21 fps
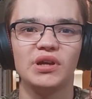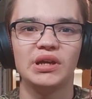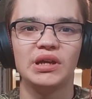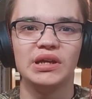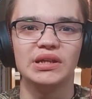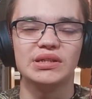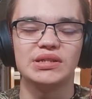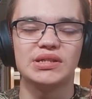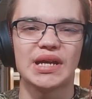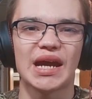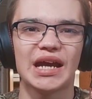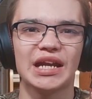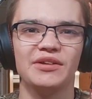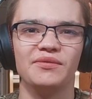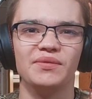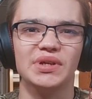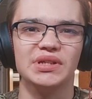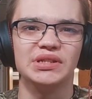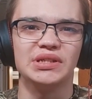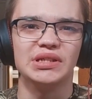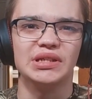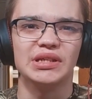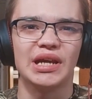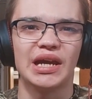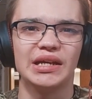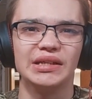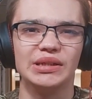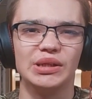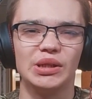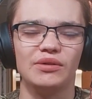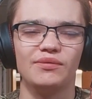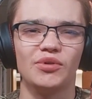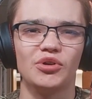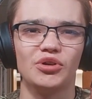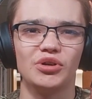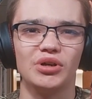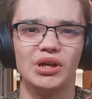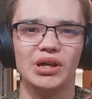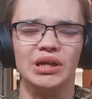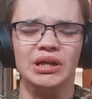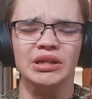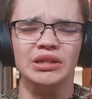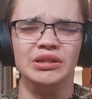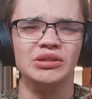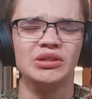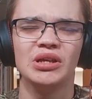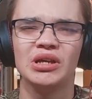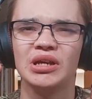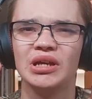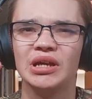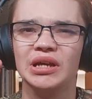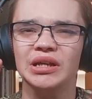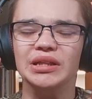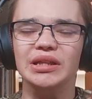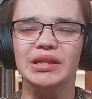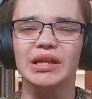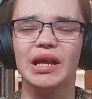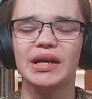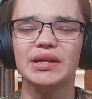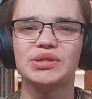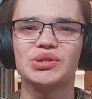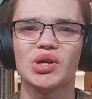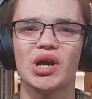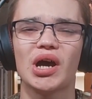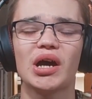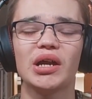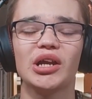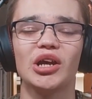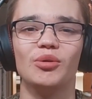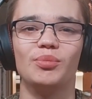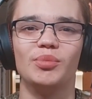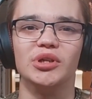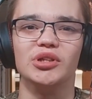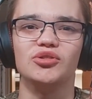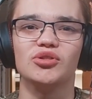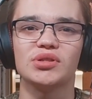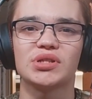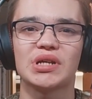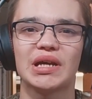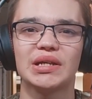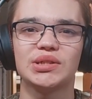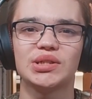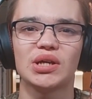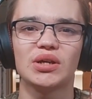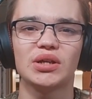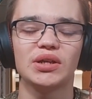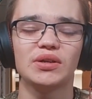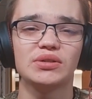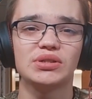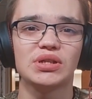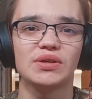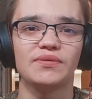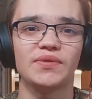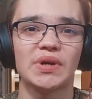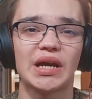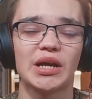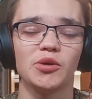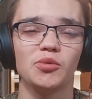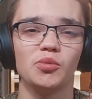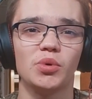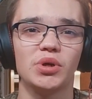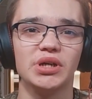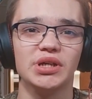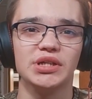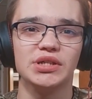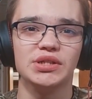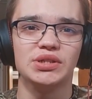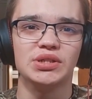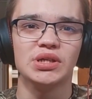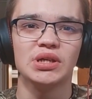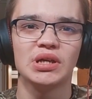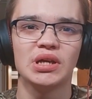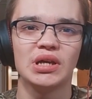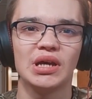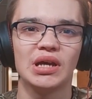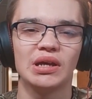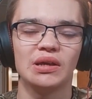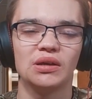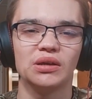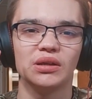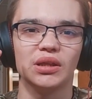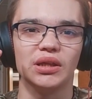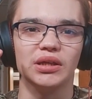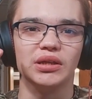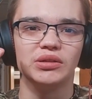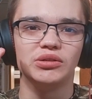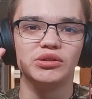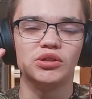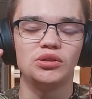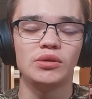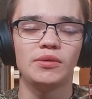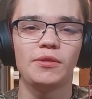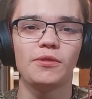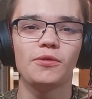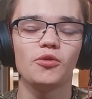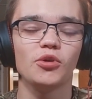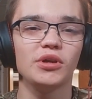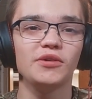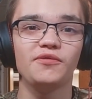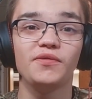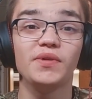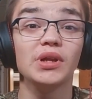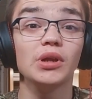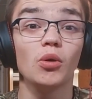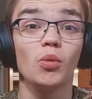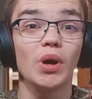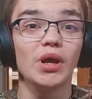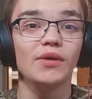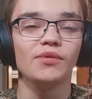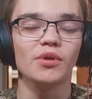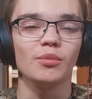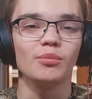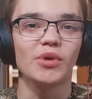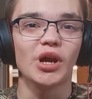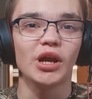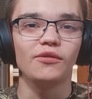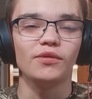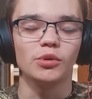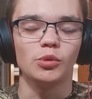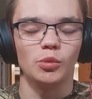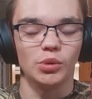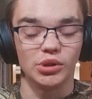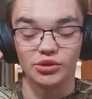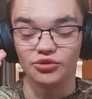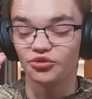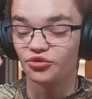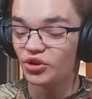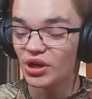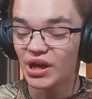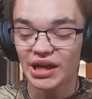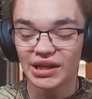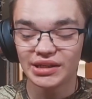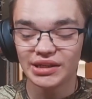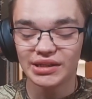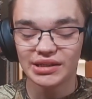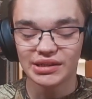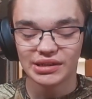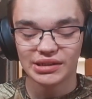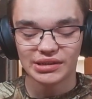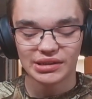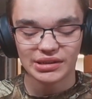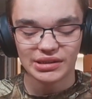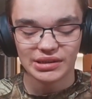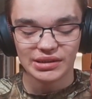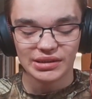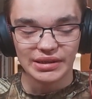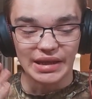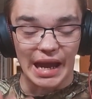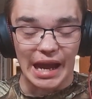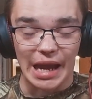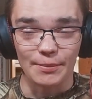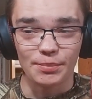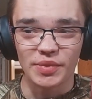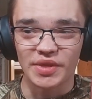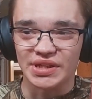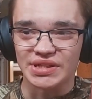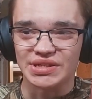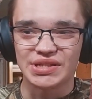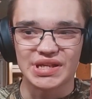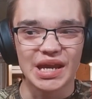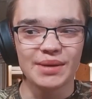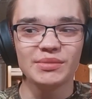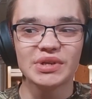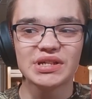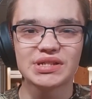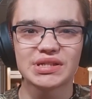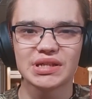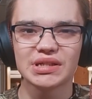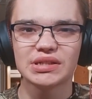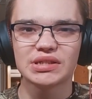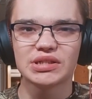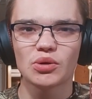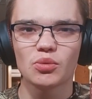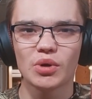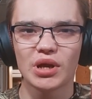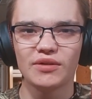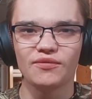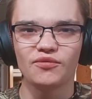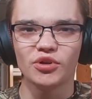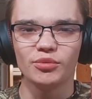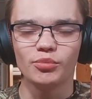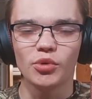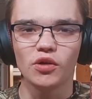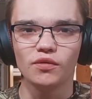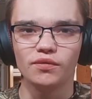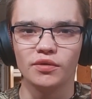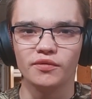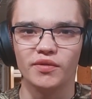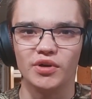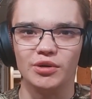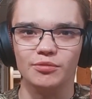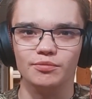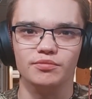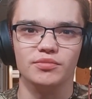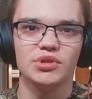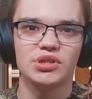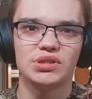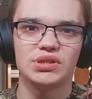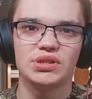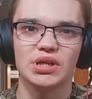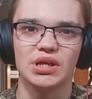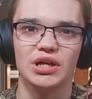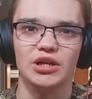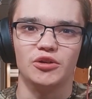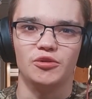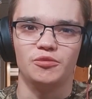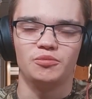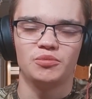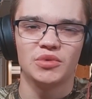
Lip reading: inside of it to kind of deliver a nice audio output. Just kind of sounded as if I was like 3 feet away from the microphone, when in reality, I'm the same distance away from both of them. So,